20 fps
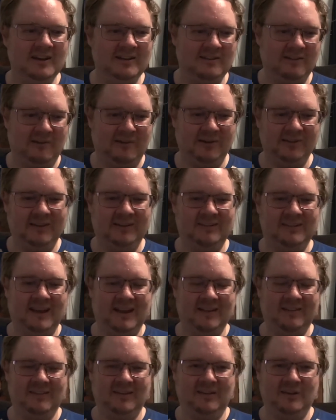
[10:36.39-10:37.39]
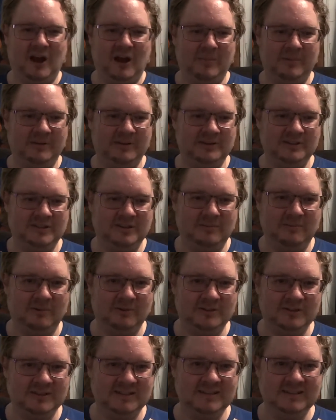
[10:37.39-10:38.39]
during the dancing competition where
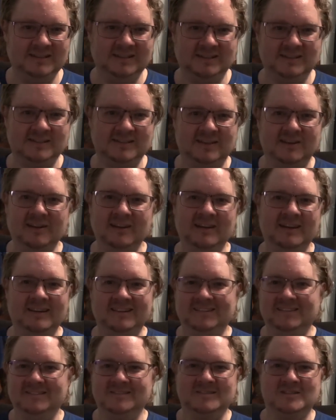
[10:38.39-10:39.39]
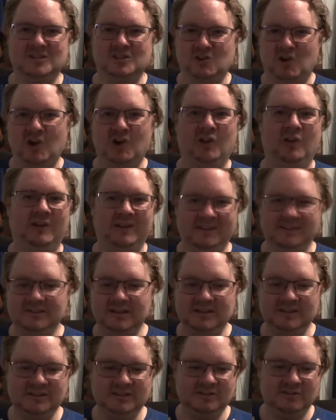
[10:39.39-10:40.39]
she sees that Sunny is struggling
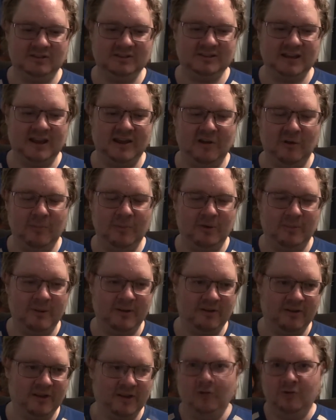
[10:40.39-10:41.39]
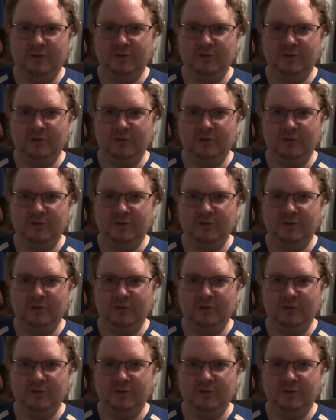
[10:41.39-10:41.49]
and she tries to help her by saying,